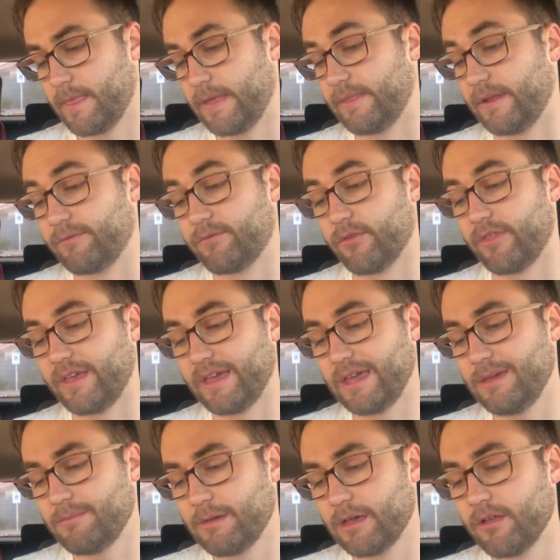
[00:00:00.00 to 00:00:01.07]
And then for the
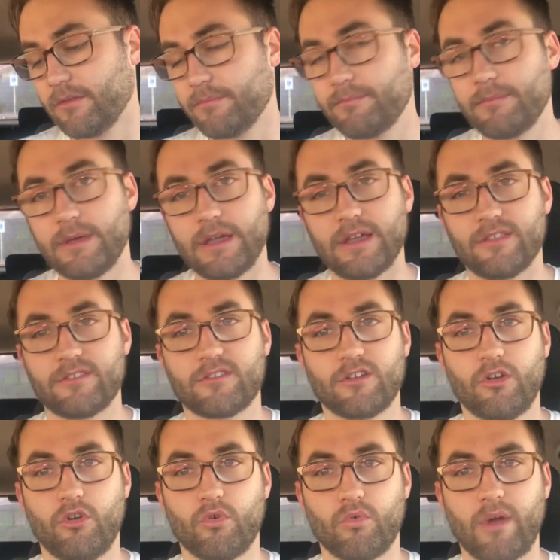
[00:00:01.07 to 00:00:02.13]
email, it's
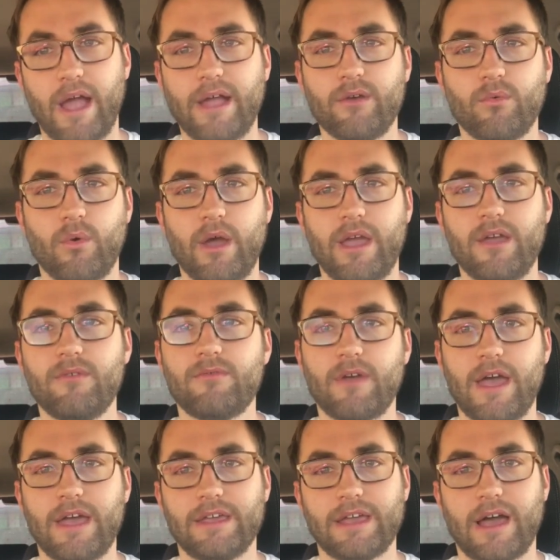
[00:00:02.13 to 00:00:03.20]
gregwave
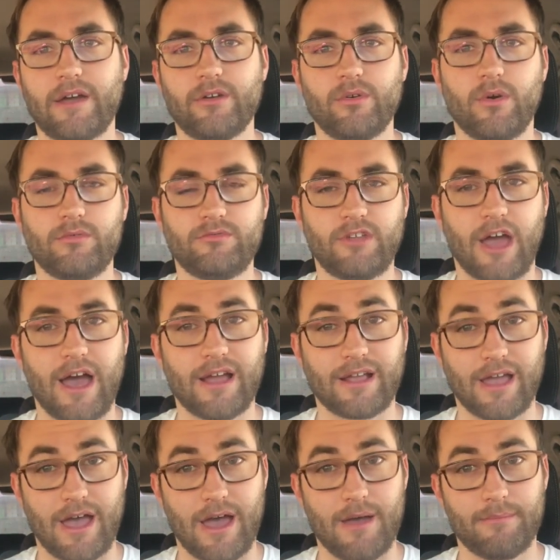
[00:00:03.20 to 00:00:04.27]
at yahoo dot
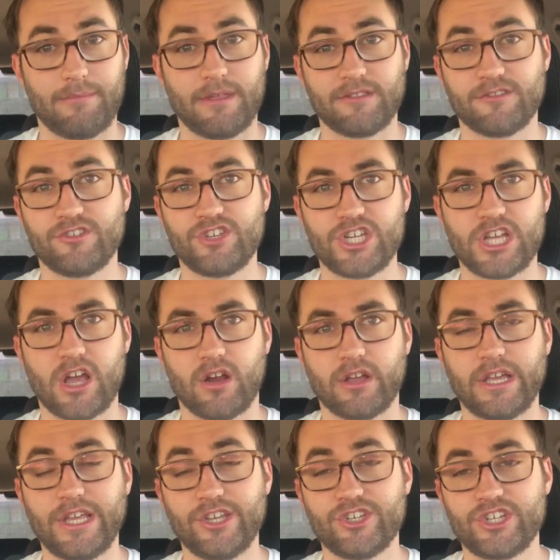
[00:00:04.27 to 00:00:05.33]
com. That's G R
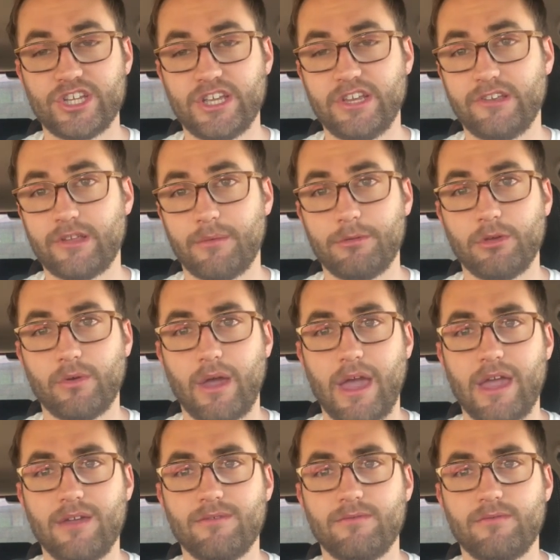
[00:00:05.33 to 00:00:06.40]
E G W
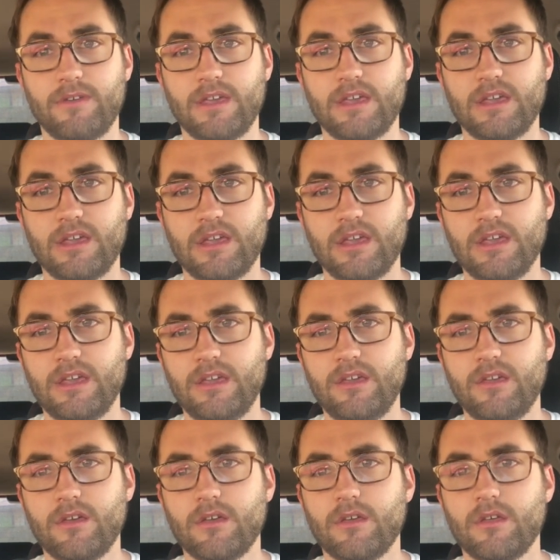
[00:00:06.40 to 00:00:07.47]
A V E